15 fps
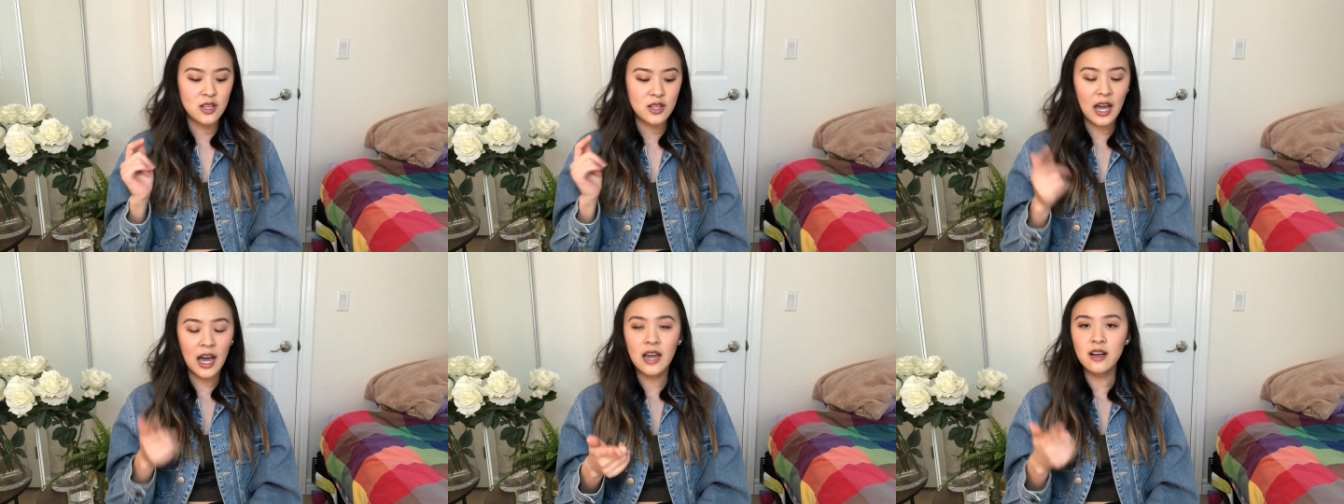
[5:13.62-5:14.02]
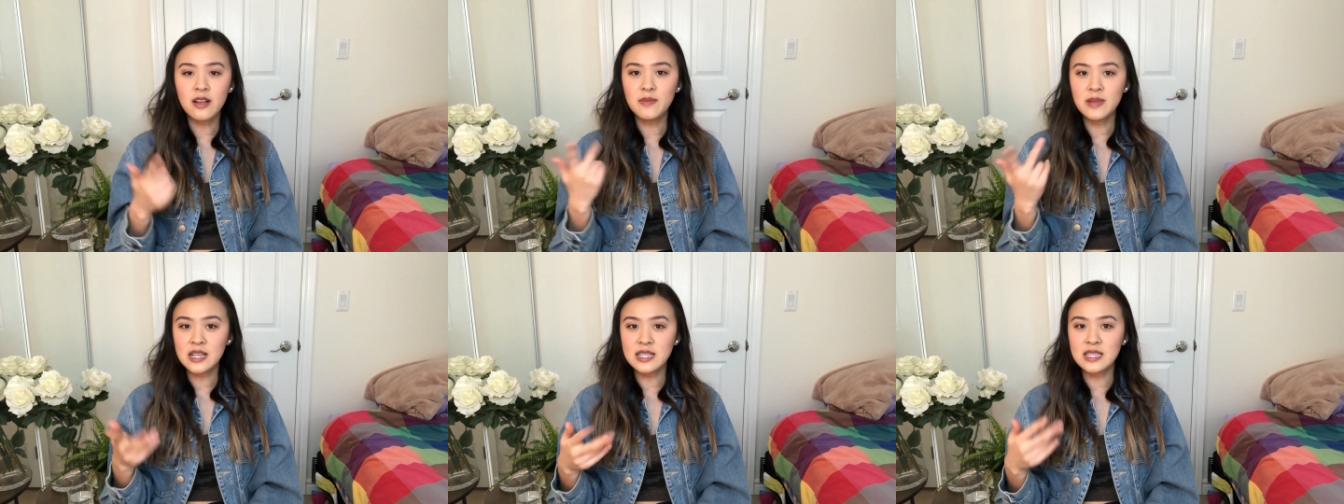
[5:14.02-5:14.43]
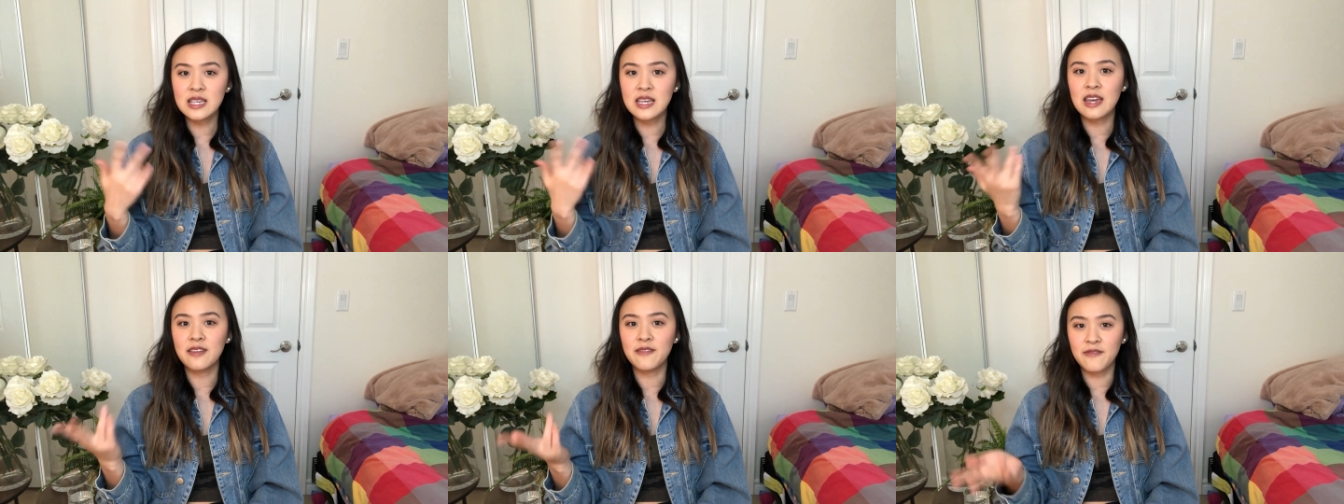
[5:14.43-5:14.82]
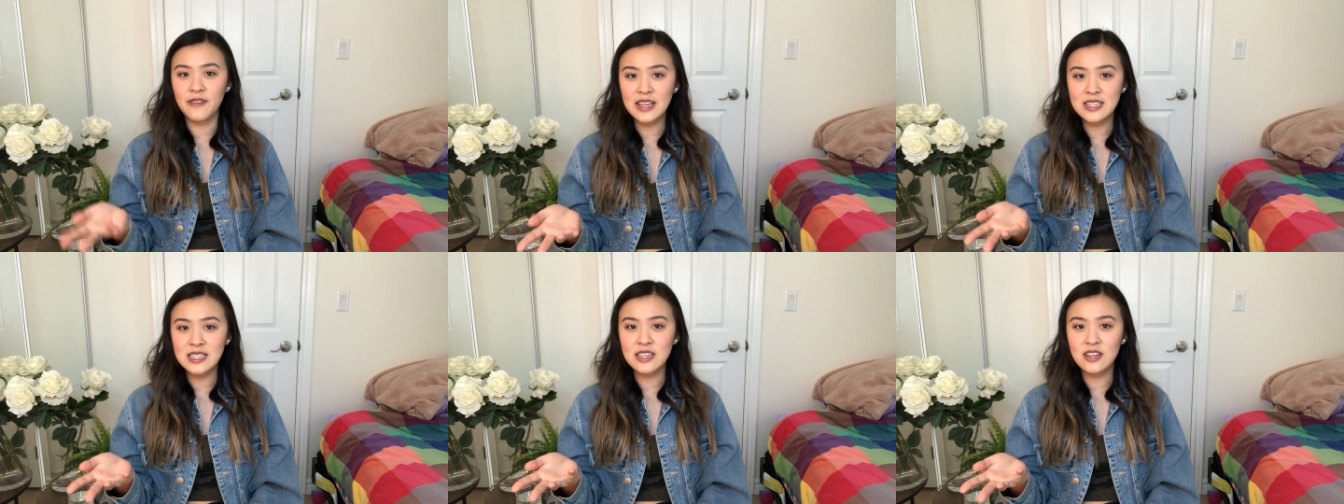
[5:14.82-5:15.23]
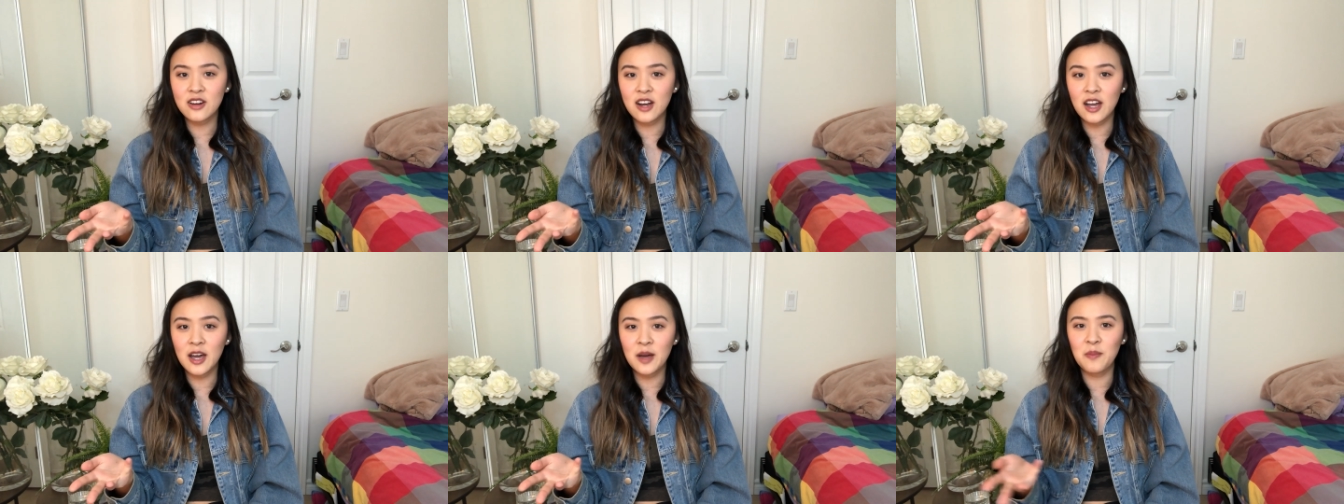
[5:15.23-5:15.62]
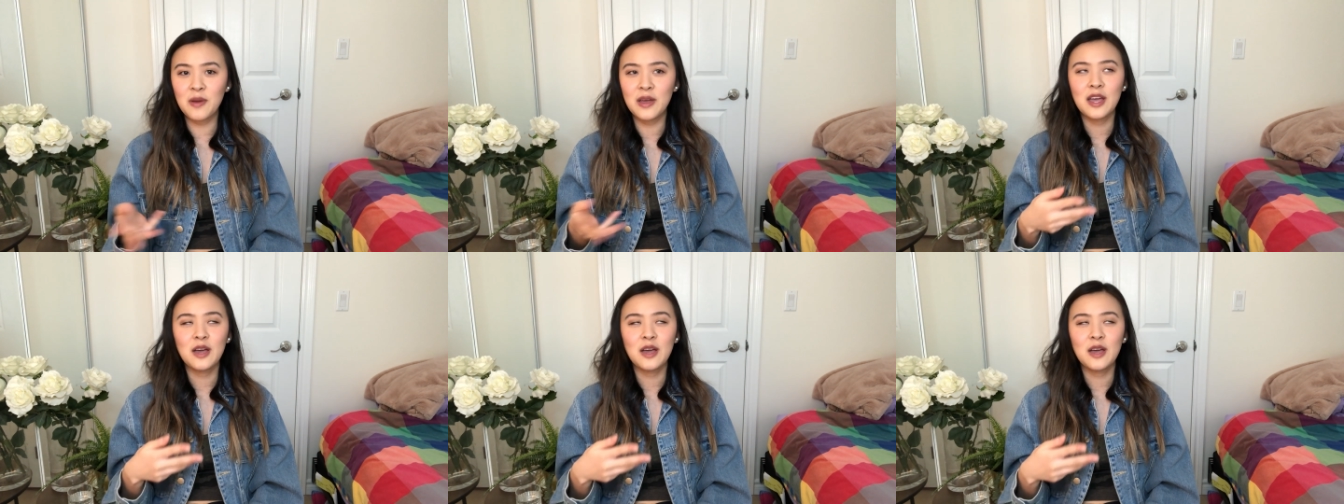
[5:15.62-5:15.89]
Kyle, Melissa, and Fessy are up.